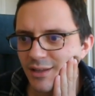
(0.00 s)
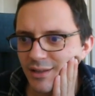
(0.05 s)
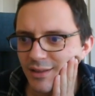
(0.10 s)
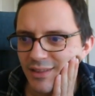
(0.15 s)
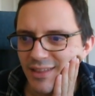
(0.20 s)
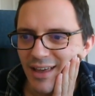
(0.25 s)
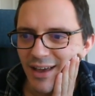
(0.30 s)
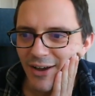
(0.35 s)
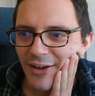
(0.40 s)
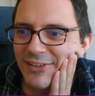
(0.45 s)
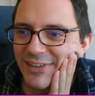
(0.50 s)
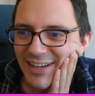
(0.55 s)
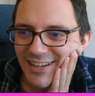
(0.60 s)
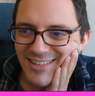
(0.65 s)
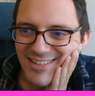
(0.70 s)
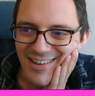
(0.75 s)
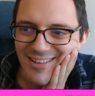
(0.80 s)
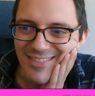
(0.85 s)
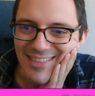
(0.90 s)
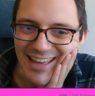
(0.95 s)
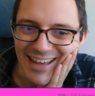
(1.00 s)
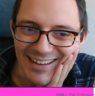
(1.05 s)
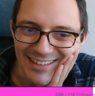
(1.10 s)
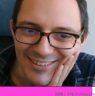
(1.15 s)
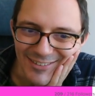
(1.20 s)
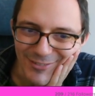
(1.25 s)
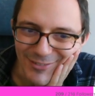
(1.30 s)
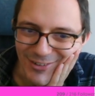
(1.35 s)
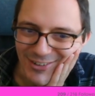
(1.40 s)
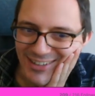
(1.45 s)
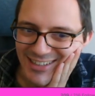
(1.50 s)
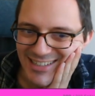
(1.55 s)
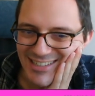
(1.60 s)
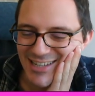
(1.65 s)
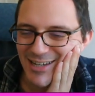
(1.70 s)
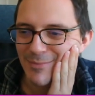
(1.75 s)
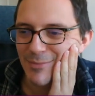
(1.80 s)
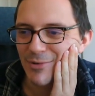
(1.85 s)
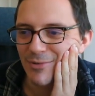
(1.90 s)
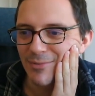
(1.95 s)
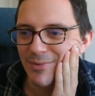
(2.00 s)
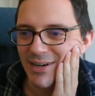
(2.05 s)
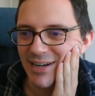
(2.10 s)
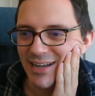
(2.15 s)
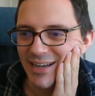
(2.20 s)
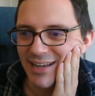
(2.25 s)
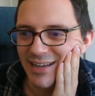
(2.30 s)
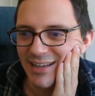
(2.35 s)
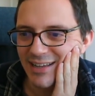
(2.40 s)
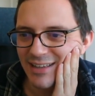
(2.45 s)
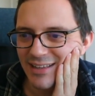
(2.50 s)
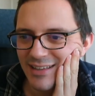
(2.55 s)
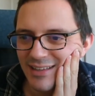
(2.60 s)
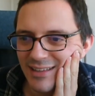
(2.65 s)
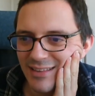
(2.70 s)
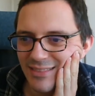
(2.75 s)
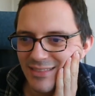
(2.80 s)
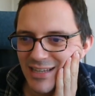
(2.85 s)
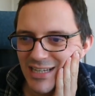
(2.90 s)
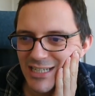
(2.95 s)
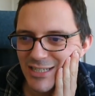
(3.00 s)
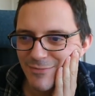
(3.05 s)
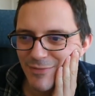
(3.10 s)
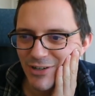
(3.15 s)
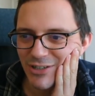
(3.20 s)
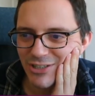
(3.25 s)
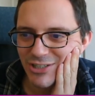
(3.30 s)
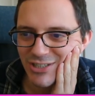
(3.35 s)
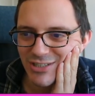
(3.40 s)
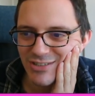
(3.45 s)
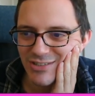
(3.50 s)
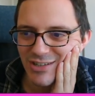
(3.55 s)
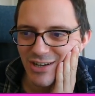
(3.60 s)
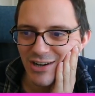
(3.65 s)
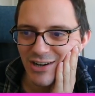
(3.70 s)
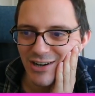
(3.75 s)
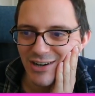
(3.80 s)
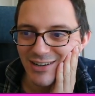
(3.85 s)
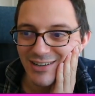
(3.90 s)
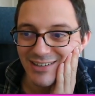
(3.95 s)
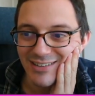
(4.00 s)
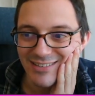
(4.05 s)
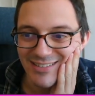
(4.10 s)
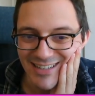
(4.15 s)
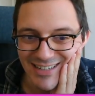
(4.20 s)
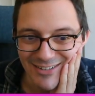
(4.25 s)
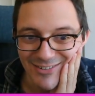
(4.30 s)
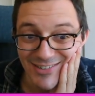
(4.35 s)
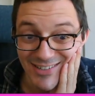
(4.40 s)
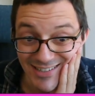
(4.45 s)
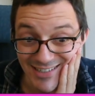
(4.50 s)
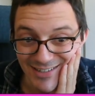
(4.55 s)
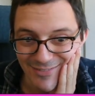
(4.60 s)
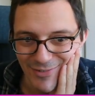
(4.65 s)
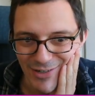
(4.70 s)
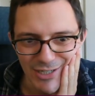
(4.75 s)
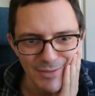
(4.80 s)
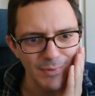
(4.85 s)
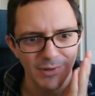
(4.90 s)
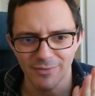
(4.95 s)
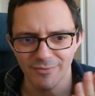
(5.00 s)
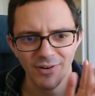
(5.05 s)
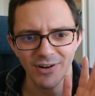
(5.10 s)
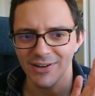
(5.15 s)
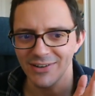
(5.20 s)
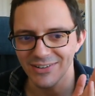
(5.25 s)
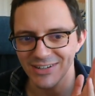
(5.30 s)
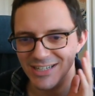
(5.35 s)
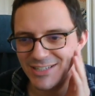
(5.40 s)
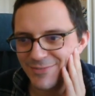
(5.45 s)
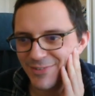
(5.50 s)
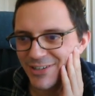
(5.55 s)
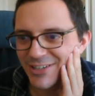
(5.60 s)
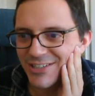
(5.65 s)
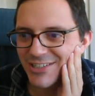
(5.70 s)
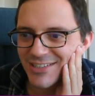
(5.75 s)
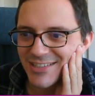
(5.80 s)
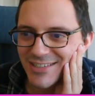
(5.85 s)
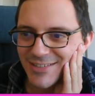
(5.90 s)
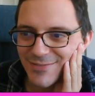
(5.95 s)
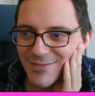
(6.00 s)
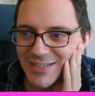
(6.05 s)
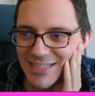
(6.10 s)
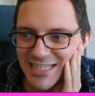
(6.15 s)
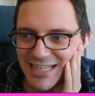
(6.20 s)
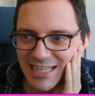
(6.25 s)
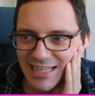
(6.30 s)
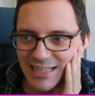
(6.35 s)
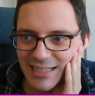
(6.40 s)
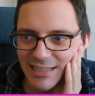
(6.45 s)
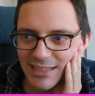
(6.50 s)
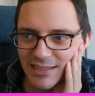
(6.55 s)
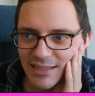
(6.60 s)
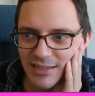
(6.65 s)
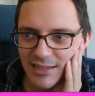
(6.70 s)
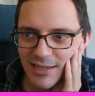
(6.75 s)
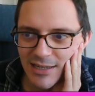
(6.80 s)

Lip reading: Yeah, okay, so then you've got an example where these functions are continuous and differentiable and very nice functions of t,